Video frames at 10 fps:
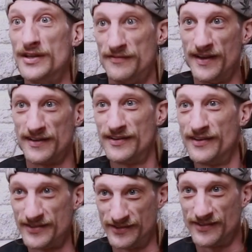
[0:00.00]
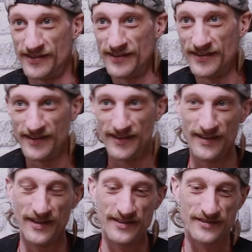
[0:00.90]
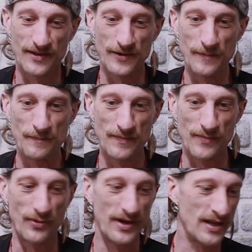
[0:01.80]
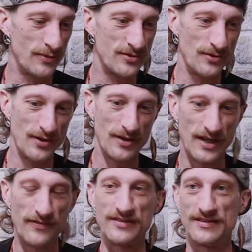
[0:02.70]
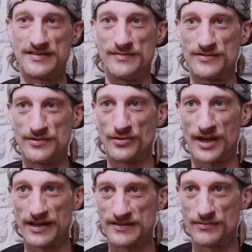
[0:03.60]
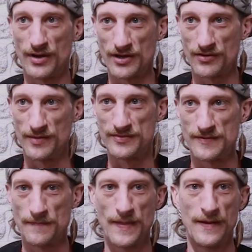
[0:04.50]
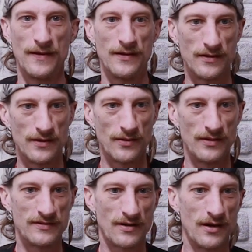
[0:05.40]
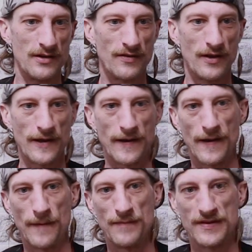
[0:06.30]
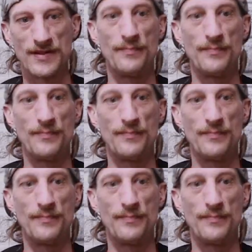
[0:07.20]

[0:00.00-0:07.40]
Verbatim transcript: in know, can't you, right? So, but when it comes to uh, living systems and organics and microbes, you know, it's kind of like a, it's